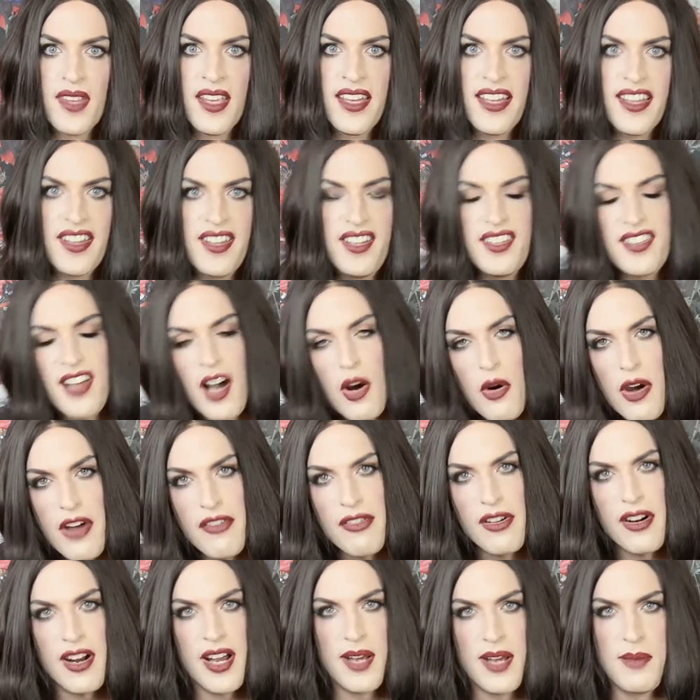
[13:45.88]
This,
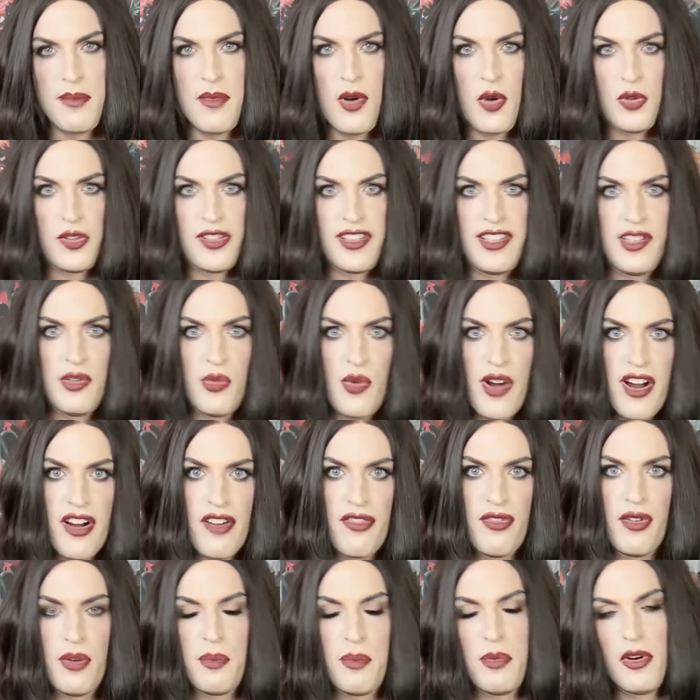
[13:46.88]
however, I mostly wear
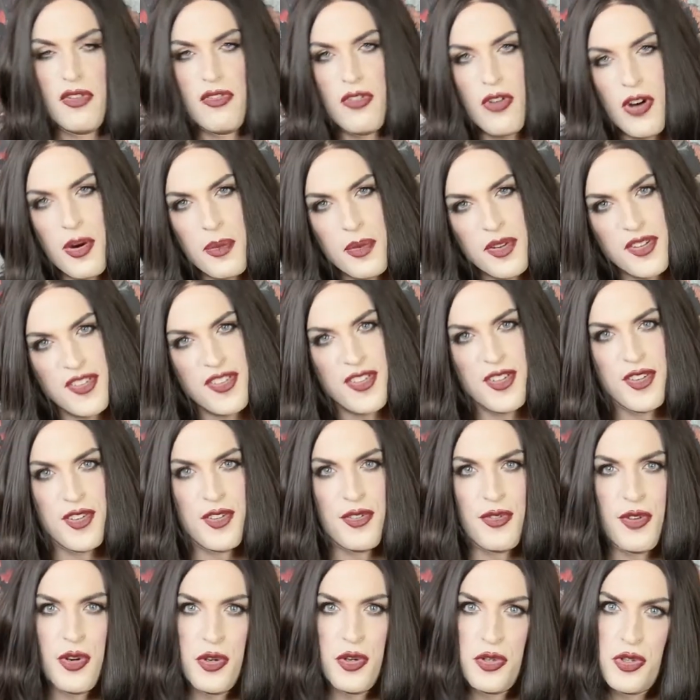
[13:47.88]
for performances,
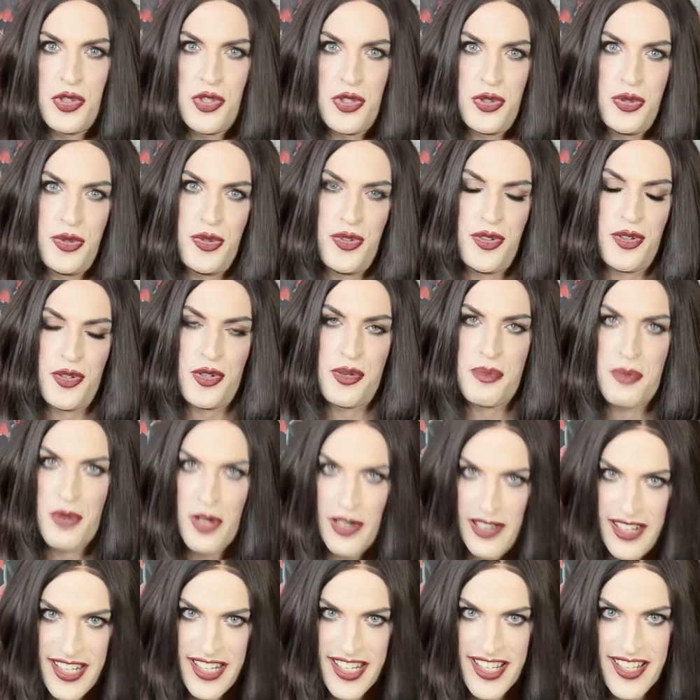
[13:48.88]
photo shoots or
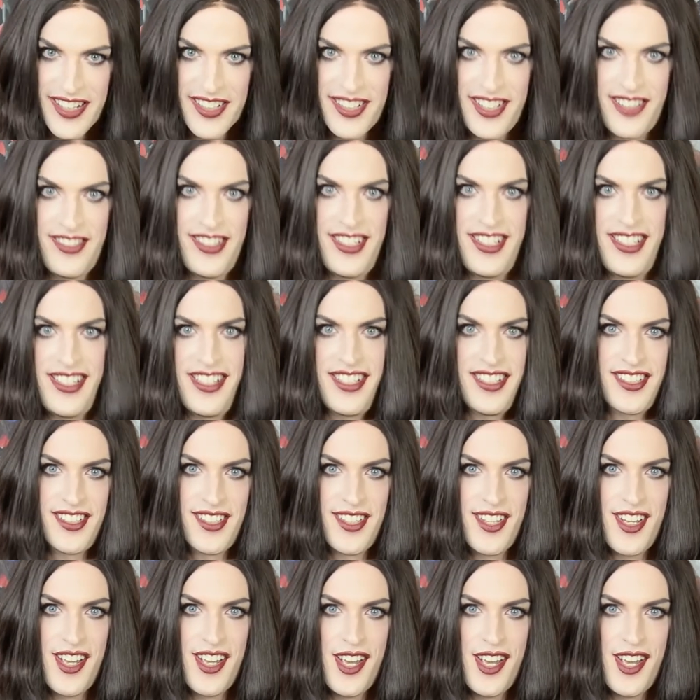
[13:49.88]
modeling activities.